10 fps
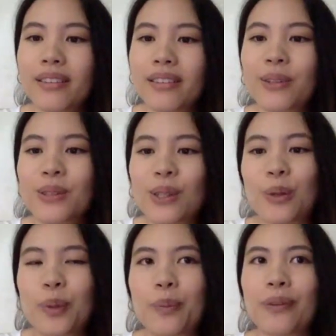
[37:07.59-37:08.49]
Those are
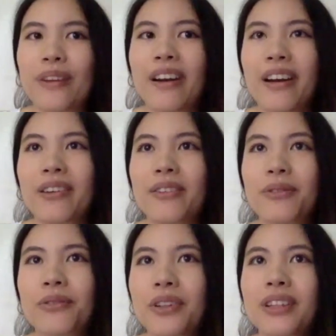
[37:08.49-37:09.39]
the people that I
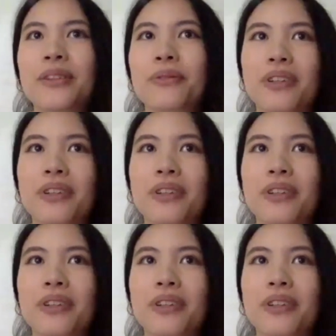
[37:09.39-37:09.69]
really,